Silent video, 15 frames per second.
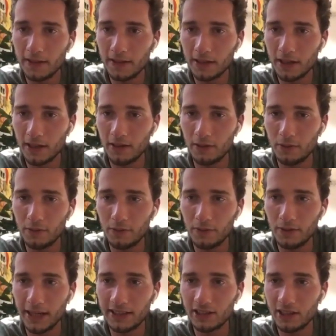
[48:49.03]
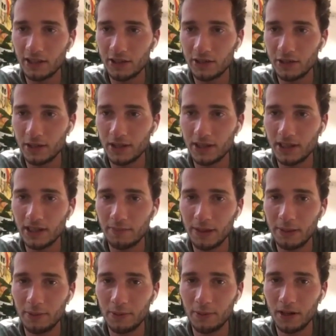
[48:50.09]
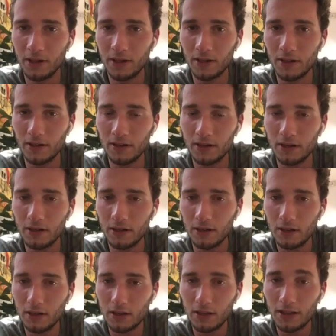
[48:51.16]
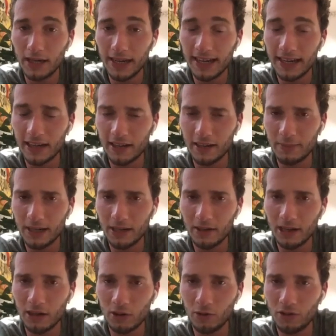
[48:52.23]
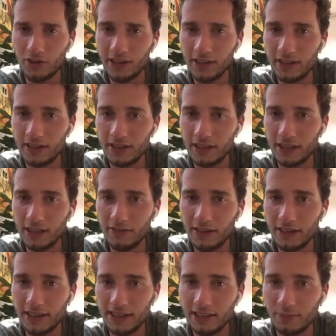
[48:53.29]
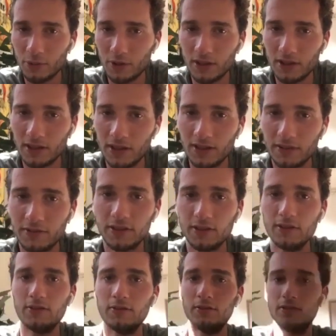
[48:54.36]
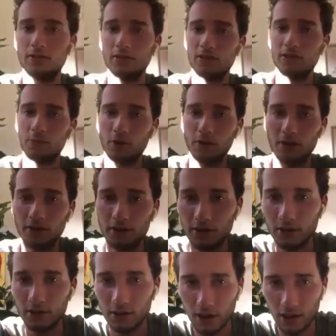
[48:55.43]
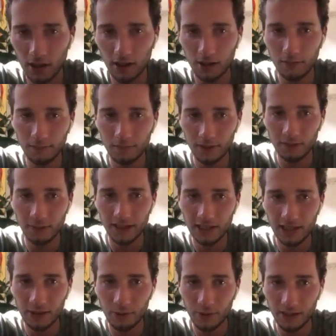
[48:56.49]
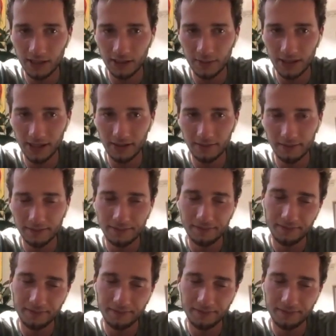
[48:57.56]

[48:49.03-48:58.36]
So that shows to us that people they care about our content and they think it's important enough to support us, especially when it's being